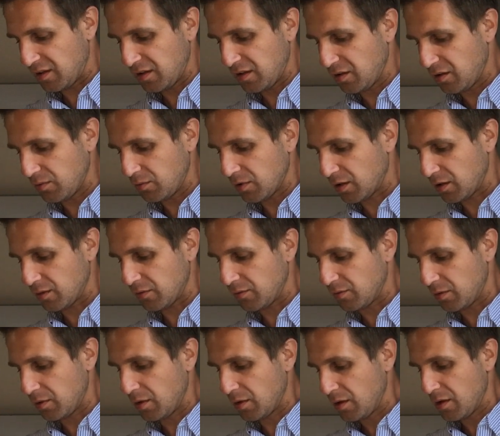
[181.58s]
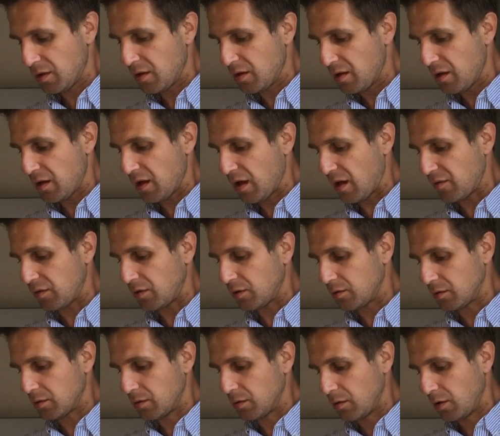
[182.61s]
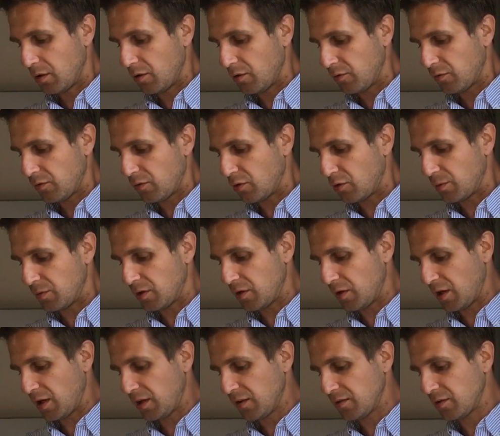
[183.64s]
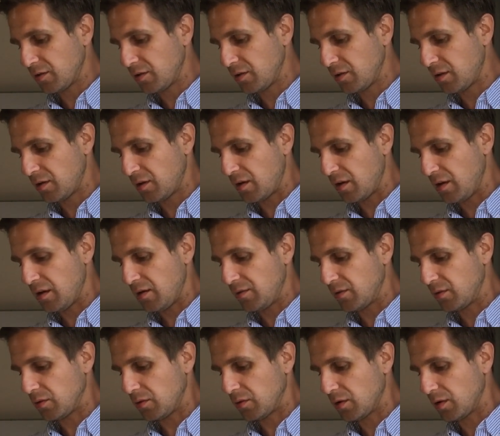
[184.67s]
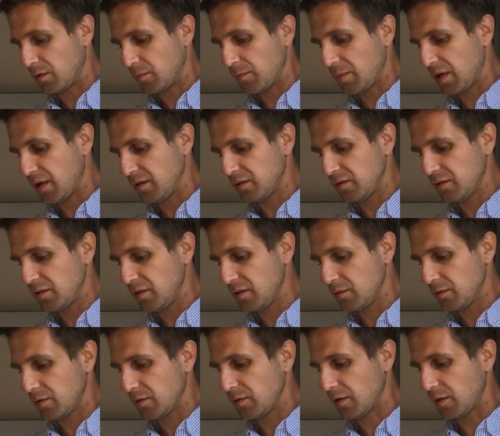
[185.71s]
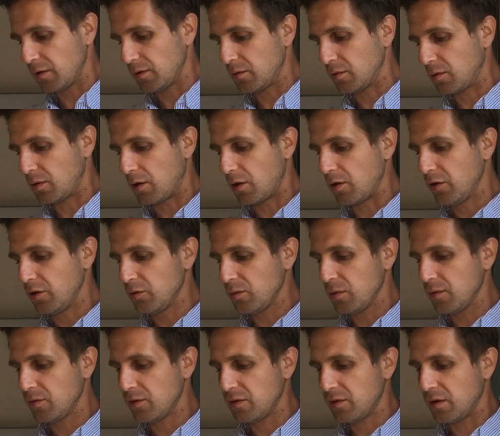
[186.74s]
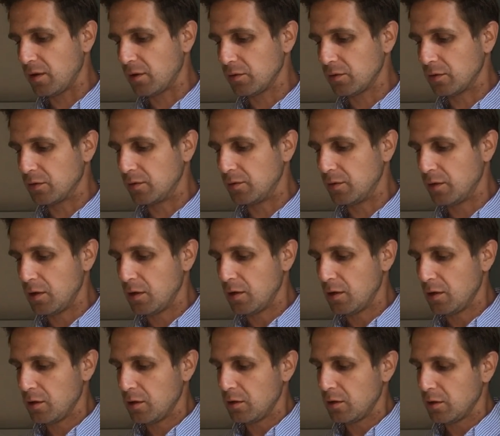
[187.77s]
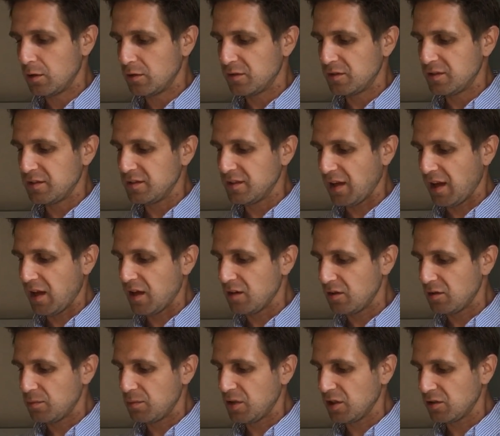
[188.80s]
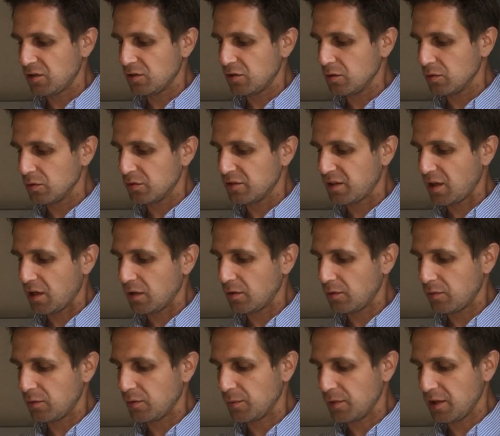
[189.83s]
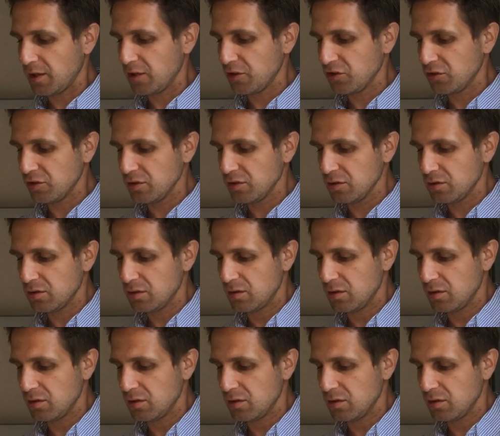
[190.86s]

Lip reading: in and we're going to have it form a nice even looking paste here. It's a little orange one, it's our sort of standard mixture or standard formulation.